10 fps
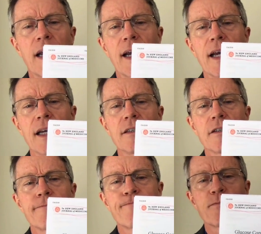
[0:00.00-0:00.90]

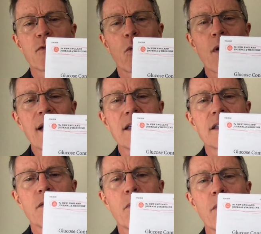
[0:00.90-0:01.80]
And
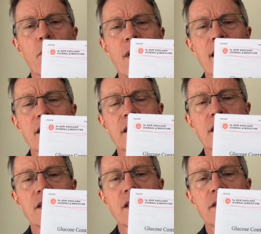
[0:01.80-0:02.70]
why, why is
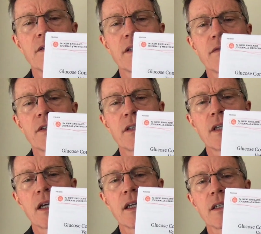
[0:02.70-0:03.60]
this series of
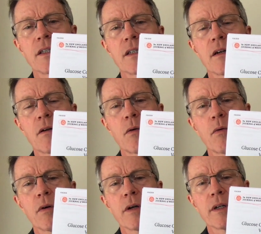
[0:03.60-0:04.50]
studies,
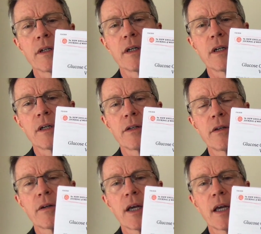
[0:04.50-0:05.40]
ACCORD, uh,
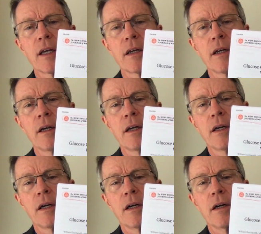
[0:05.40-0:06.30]
U K,
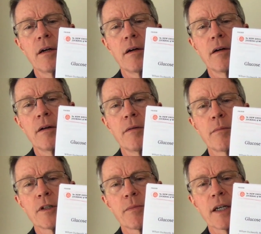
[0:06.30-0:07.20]
Uh,
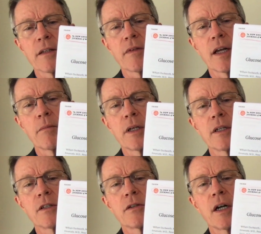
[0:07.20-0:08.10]
prospective
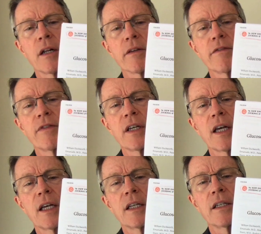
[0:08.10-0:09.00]
diabetes trial, the V
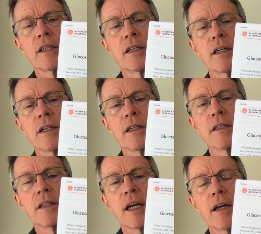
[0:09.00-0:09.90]
A
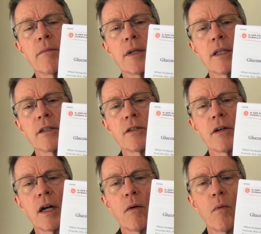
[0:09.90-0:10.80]
uh, diabetes
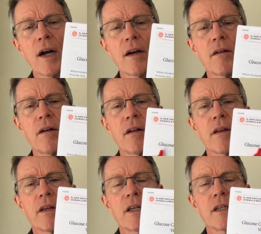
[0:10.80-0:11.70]
trial. Why are
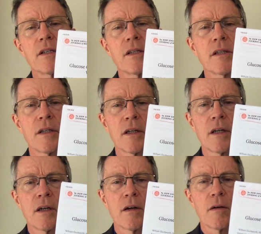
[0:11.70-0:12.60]
all these,
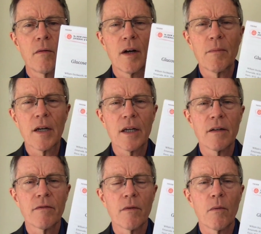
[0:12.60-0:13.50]
why am I
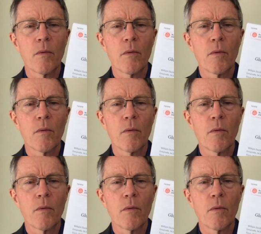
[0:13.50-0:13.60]
getting,